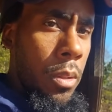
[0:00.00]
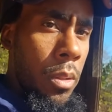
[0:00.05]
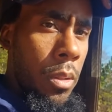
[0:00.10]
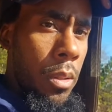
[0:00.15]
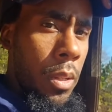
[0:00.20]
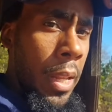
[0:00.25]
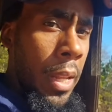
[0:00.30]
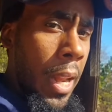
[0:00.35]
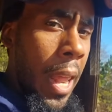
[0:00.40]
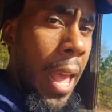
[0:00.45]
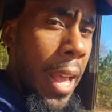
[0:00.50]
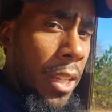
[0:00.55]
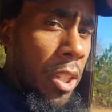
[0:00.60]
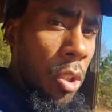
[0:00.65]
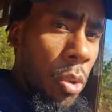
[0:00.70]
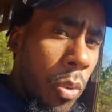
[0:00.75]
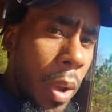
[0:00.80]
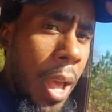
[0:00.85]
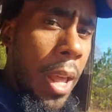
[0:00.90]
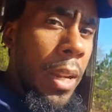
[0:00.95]
In
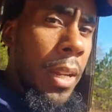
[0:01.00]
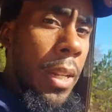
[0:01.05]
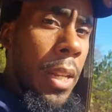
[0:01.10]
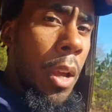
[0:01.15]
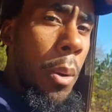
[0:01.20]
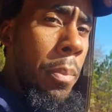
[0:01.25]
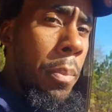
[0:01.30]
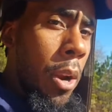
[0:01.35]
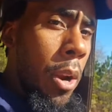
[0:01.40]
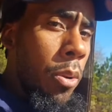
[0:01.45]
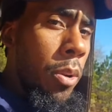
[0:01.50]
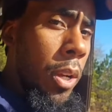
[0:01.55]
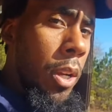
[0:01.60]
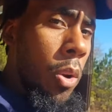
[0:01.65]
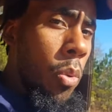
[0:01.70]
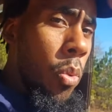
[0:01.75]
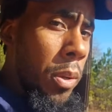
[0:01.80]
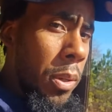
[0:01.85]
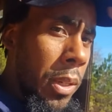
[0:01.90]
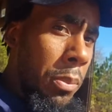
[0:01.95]
actuality, America
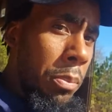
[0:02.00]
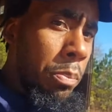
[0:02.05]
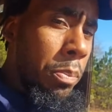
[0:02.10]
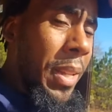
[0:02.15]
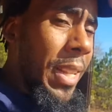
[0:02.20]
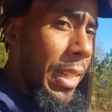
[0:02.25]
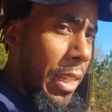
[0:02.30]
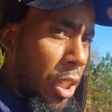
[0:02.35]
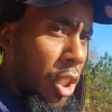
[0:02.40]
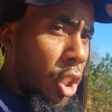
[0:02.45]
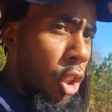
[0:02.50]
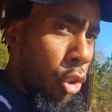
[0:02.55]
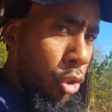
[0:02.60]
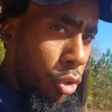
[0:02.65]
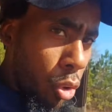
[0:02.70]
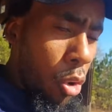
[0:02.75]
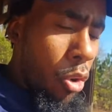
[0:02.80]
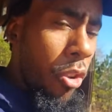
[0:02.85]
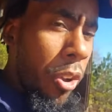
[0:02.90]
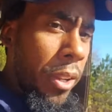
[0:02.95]
would be
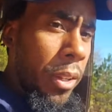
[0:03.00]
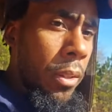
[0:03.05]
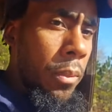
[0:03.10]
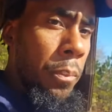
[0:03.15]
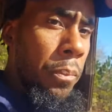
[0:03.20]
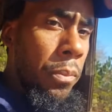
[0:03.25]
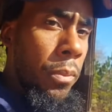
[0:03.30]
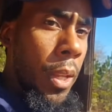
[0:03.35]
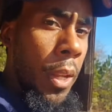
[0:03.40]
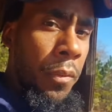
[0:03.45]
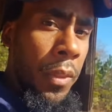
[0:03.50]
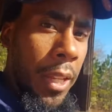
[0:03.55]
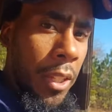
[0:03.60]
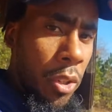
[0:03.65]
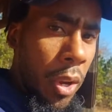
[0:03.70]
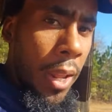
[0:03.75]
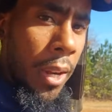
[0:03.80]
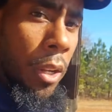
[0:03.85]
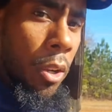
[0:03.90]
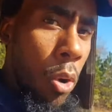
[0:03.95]
destroyed if they
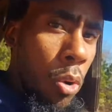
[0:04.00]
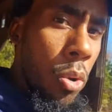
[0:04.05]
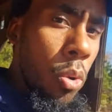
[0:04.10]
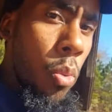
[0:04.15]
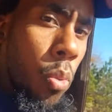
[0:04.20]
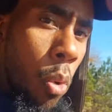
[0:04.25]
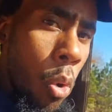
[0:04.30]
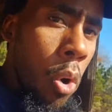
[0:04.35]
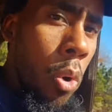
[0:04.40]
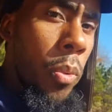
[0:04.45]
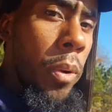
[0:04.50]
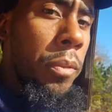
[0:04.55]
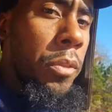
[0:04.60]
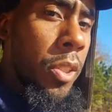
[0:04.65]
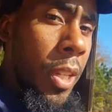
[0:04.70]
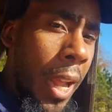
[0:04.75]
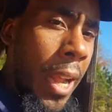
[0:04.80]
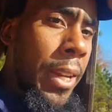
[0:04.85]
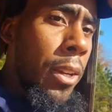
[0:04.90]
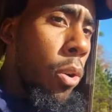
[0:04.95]
try to go to war with
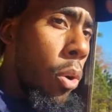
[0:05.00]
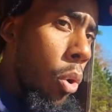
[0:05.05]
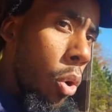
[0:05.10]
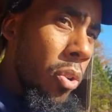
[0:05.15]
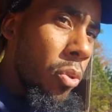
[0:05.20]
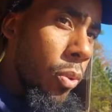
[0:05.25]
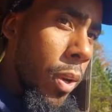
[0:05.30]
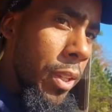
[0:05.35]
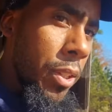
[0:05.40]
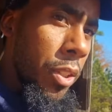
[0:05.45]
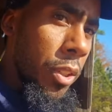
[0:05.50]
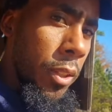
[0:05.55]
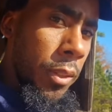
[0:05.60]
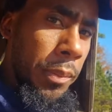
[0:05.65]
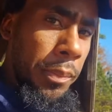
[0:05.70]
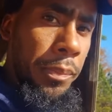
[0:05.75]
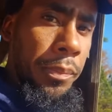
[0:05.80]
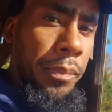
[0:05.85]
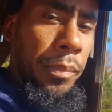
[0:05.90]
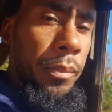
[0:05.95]
China or Russia.
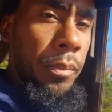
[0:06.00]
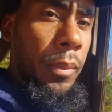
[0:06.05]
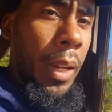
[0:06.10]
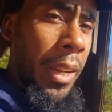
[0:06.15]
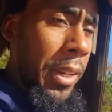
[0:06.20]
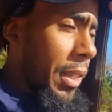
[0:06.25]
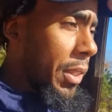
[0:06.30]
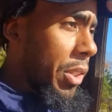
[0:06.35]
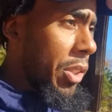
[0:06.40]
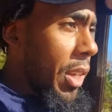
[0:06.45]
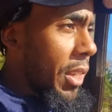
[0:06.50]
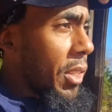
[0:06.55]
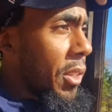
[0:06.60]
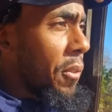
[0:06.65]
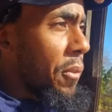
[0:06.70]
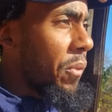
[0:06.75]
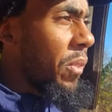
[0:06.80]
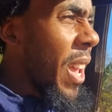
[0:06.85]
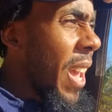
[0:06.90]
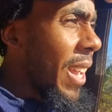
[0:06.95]
And it's just a
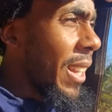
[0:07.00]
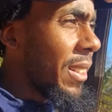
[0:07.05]
fact.